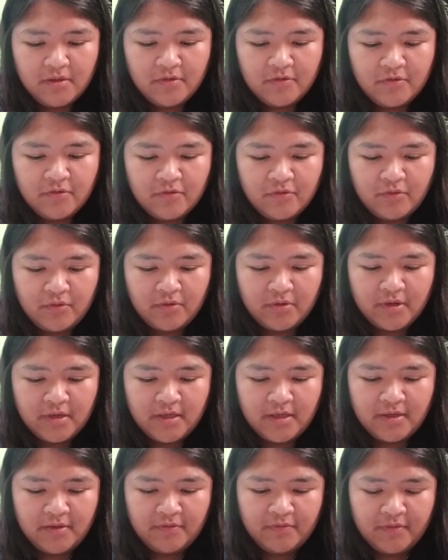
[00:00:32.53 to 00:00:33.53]

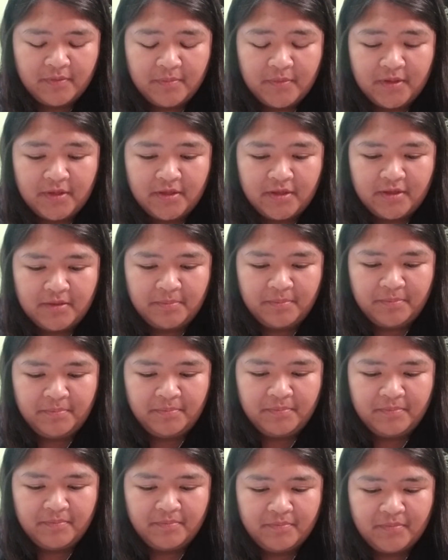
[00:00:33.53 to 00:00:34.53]
Sora from the
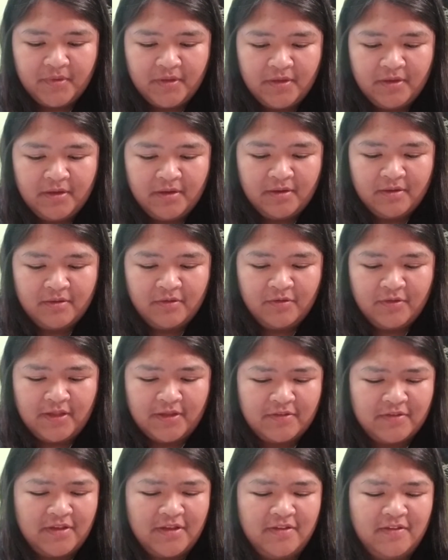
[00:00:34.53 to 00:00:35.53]

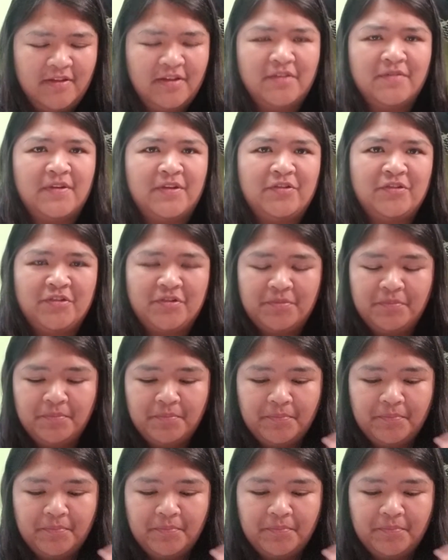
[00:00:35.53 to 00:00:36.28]
2018 convention,